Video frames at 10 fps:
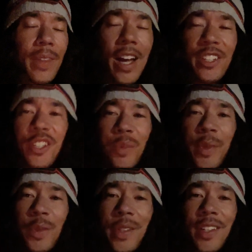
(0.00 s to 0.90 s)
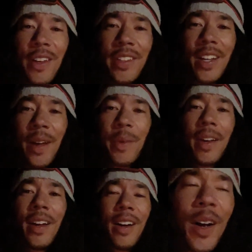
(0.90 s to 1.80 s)
I should just be doing this all the time.
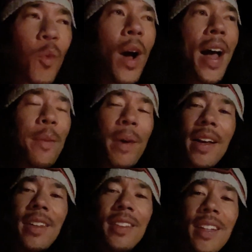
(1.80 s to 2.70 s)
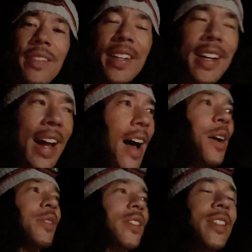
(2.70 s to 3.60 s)
Like, why am I living in a
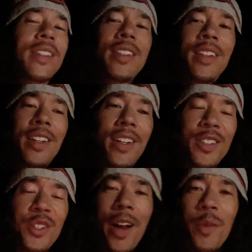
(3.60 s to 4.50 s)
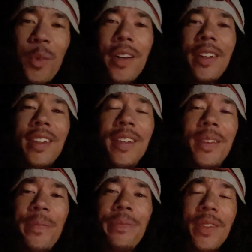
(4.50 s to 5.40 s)
house, trying to work,
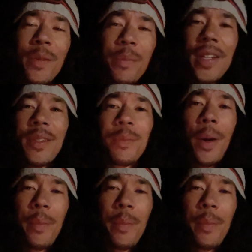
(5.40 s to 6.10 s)
busting my